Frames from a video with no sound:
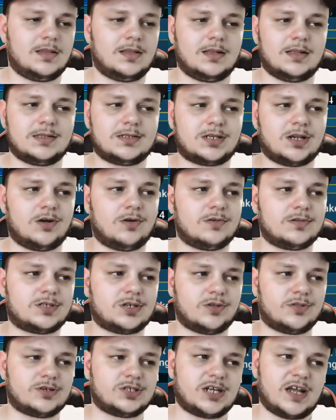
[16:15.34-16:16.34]
So
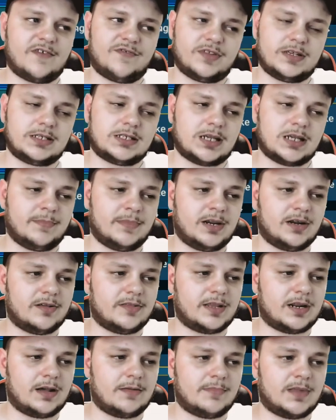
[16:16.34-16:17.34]
there's definitely some here
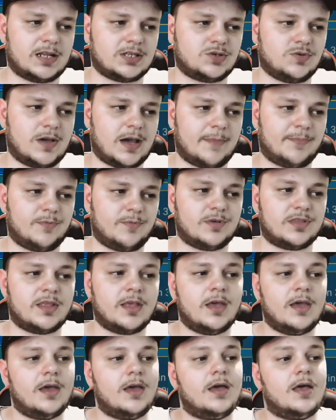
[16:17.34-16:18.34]
that I'm not too happy with.
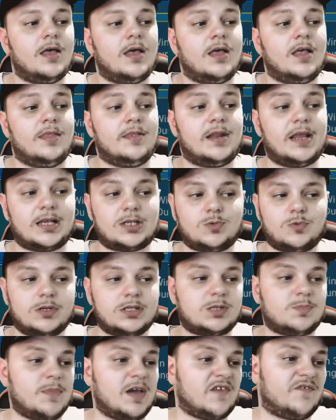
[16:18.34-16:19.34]
Next
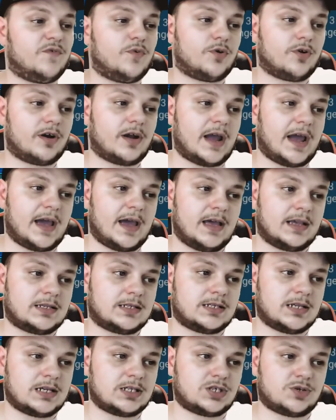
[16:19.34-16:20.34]
ones make for
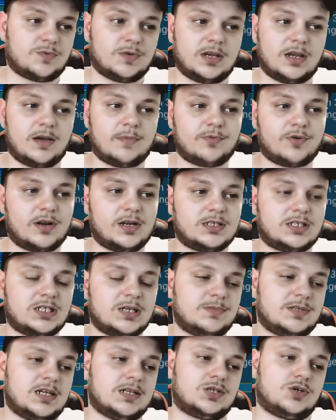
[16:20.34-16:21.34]
accessory upgraded
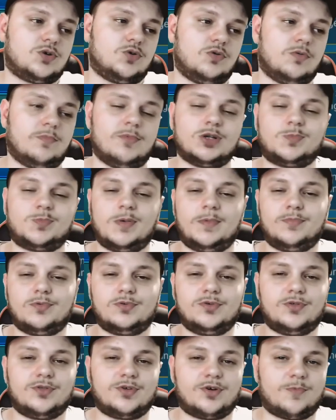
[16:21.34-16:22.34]
temps. That's cool. Most people
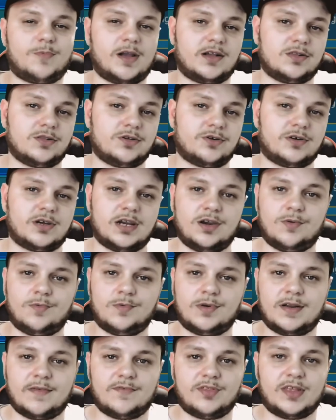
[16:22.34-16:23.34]
do their regular gear
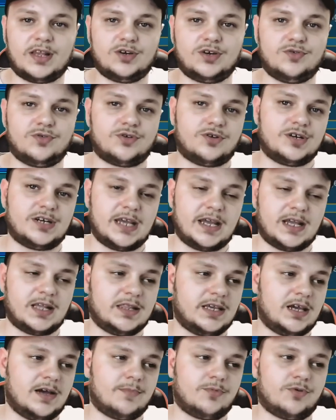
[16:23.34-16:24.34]
whenever they do their
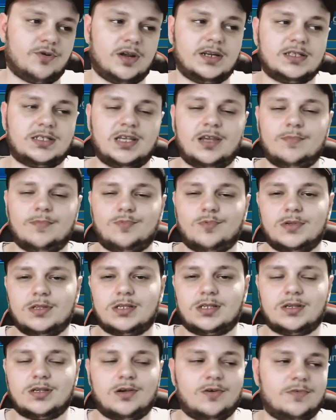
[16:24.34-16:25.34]
daily upgraded temp one.
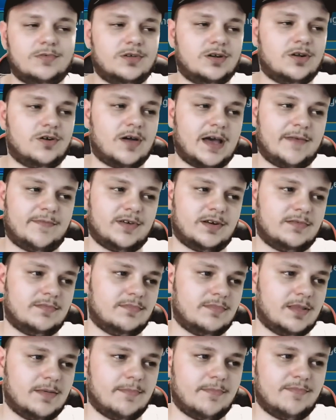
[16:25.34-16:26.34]
So, having
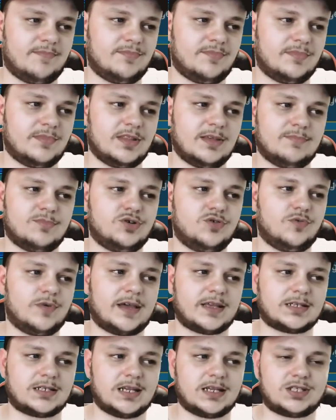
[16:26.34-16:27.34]
them do
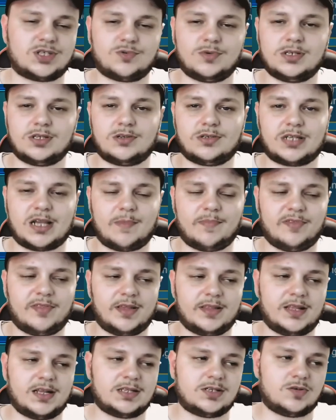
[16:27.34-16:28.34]
accessories on top of that,
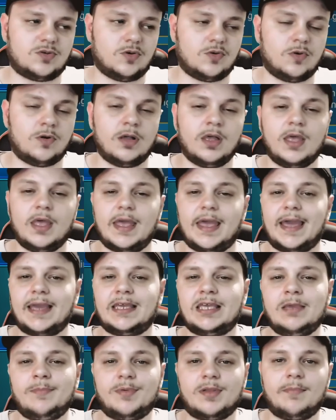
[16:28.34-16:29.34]
that's cool. And
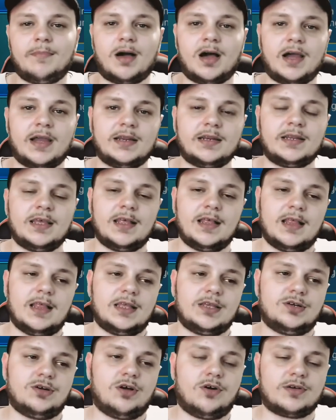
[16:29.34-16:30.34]
keep it in mind,
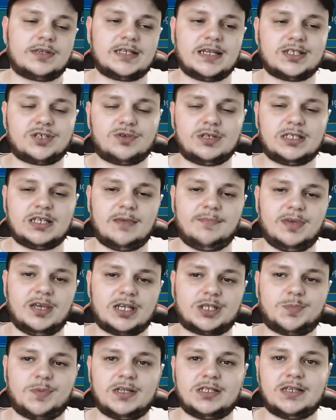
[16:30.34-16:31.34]
accessories can be
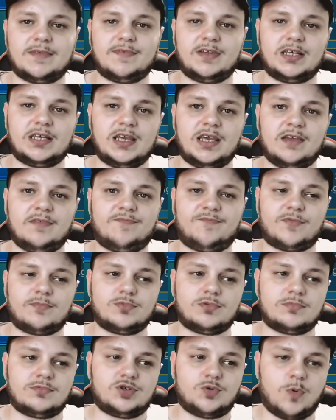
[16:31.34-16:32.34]
expensive to get
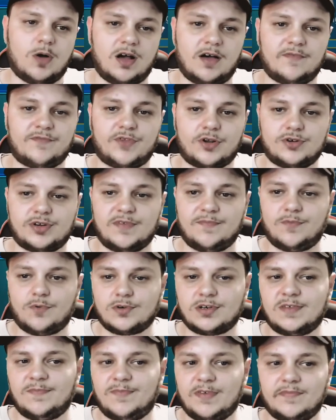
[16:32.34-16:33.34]
from 12, 13,
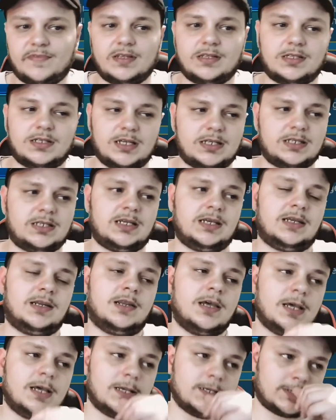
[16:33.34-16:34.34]
14, 15, 16.
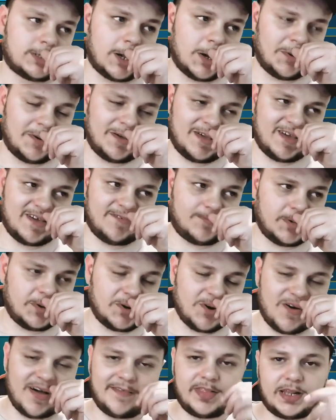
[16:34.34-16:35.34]
So if you
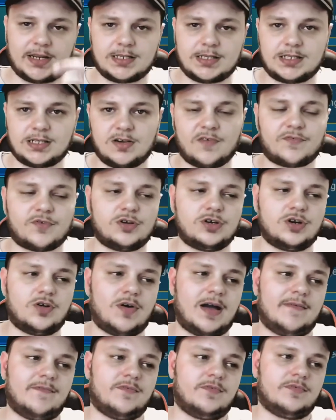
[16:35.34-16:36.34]
don't have a lot of silver, you don't
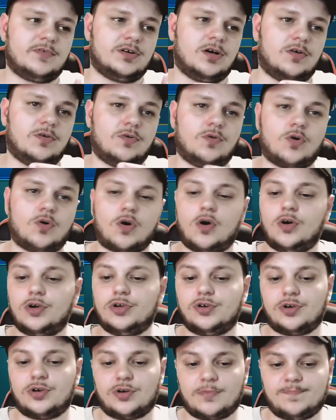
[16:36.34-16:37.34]
have, or all
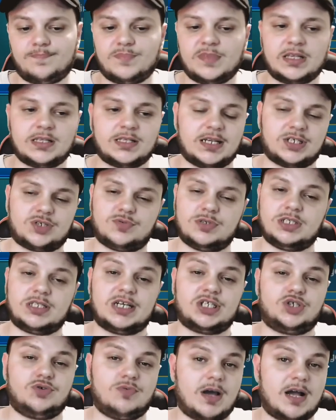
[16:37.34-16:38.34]
your accessories
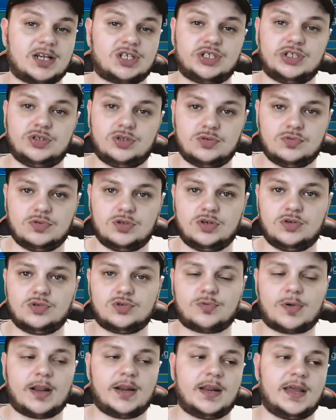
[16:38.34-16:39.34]
that you actually do use
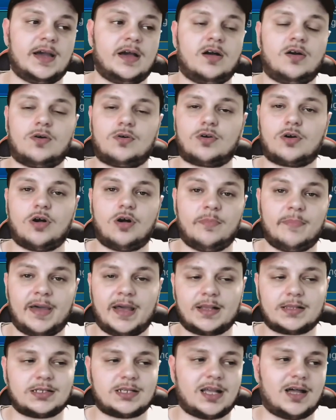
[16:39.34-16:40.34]
right now are all
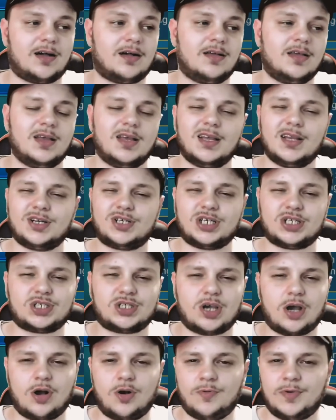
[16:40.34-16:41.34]
maxed out, just
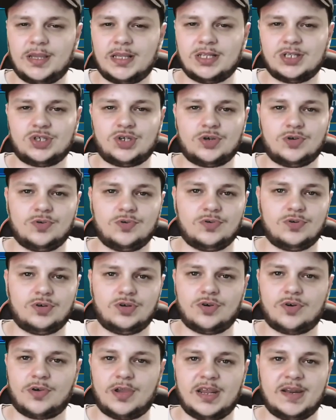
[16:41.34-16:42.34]
go into
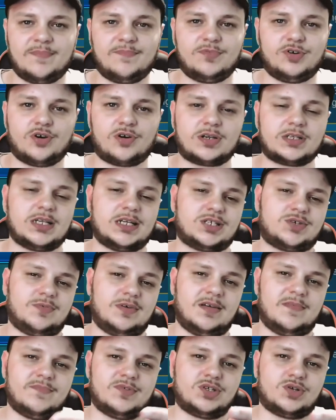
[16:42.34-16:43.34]
your accessory
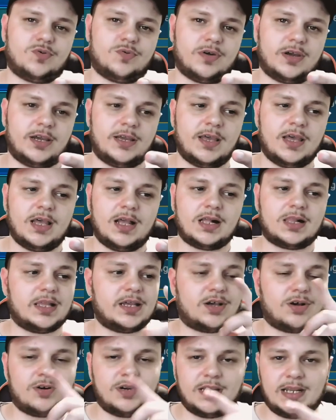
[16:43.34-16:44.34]
inventory, click
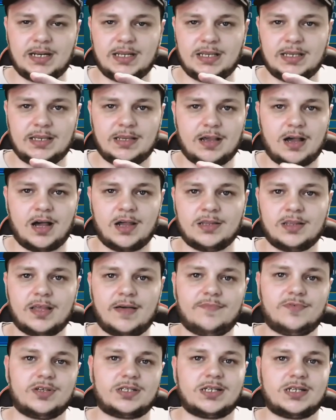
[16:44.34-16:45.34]
on any
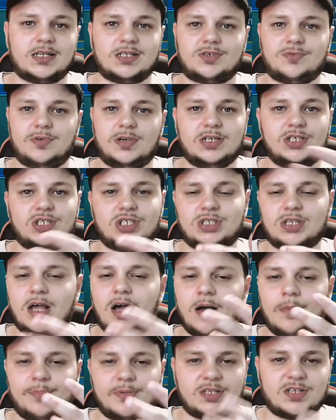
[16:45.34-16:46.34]
unleveled accessory and just
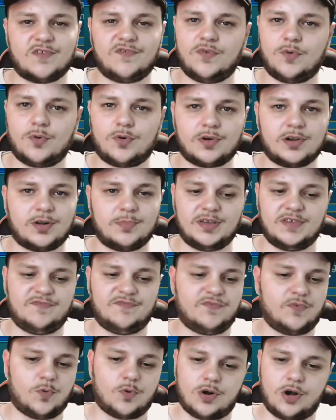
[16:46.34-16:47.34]
up it to 4. It'll be
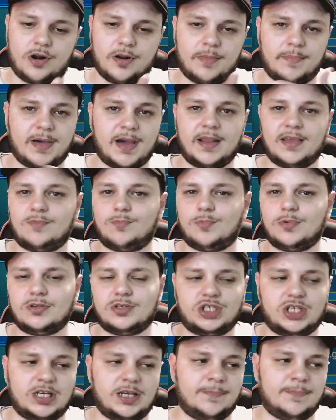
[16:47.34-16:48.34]
4 automatic, real
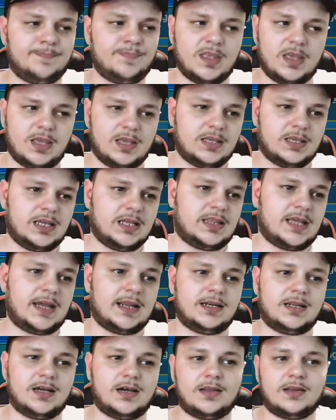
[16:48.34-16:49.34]
cheap. Get that
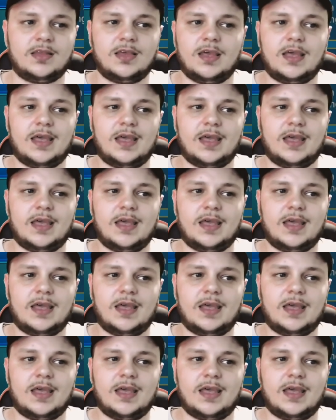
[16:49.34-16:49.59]
done.